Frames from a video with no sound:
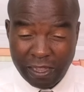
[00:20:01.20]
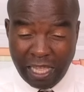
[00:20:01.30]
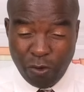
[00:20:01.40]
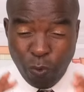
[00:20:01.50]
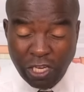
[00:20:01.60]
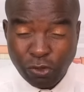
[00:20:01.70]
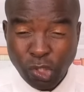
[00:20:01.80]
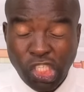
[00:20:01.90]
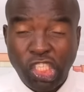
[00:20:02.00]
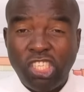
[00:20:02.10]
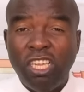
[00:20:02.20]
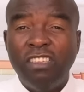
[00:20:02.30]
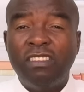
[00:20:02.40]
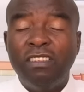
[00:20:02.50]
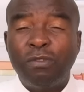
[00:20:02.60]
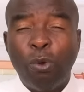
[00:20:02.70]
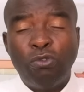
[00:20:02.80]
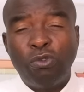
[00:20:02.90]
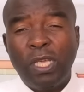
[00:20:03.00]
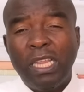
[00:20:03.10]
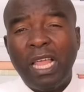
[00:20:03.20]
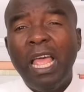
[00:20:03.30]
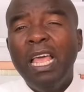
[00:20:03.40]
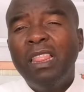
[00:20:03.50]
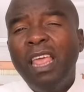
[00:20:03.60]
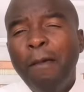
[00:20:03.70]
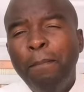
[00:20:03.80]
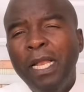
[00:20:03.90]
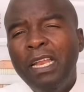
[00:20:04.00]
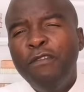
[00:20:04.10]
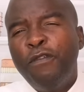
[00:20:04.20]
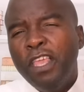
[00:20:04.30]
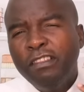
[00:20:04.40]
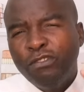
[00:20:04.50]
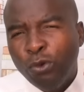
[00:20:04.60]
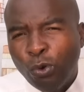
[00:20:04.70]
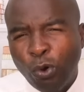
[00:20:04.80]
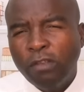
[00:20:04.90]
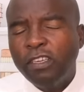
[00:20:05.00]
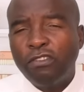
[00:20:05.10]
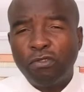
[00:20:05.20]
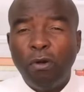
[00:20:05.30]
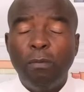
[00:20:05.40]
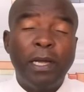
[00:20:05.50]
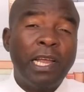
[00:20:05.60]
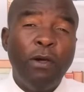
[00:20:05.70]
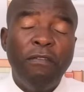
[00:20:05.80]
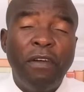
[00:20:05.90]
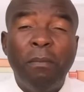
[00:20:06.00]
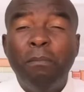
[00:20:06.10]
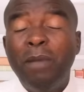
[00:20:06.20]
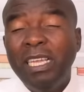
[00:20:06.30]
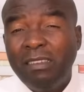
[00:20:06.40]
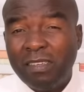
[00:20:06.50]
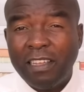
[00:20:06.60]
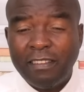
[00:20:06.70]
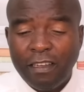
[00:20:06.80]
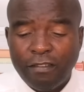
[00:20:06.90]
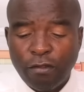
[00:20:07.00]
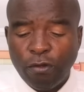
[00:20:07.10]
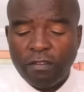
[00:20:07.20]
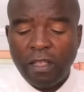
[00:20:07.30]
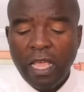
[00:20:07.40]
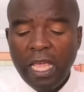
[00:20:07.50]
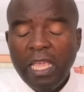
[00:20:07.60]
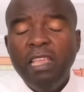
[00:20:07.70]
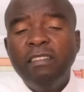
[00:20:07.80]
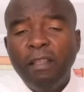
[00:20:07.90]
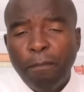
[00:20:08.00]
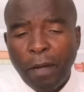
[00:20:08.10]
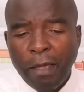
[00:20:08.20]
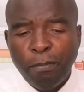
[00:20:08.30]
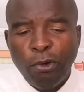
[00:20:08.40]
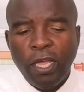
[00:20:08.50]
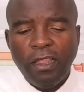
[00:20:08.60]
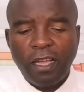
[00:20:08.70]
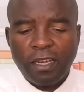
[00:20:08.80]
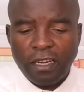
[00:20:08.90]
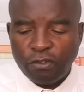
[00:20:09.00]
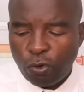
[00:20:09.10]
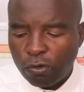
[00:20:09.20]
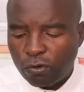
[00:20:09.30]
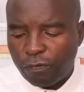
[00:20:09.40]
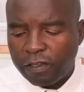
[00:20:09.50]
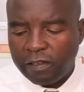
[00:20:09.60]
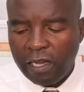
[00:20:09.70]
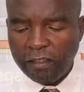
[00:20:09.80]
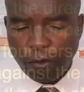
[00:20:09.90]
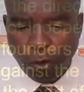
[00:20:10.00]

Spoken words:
they want to change this altogether. Their belief is you got it wrong. But however, my trusted source is the Bible and the Great Controversy. Let's